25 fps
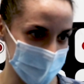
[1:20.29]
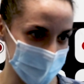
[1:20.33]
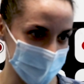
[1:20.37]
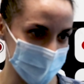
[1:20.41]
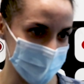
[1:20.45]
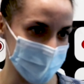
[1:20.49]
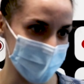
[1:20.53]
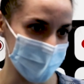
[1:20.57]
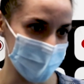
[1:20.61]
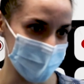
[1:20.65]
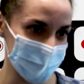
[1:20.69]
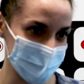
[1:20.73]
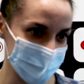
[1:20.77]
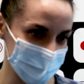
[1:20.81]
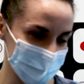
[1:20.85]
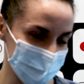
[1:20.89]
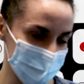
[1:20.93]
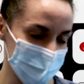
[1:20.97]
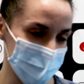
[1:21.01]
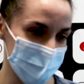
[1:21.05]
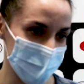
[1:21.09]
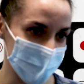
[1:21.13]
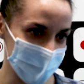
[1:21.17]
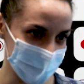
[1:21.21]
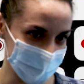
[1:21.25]

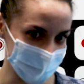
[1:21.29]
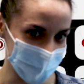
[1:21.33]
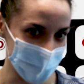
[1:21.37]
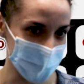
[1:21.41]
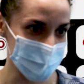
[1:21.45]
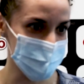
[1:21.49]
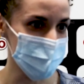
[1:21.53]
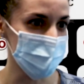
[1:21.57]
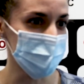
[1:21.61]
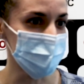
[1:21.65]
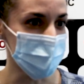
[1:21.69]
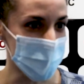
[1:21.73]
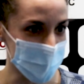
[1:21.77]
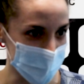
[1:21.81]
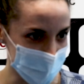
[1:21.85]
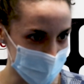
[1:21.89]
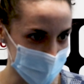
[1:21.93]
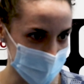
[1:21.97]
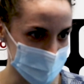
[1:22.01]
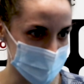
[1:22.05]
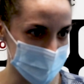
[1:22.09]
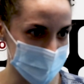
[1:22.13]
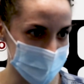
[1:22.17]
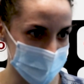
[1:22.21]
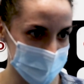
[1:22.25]
I want more
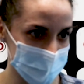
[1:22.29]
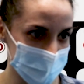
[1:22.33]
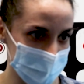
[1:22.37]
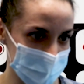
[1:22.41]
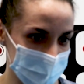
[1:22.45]
and more.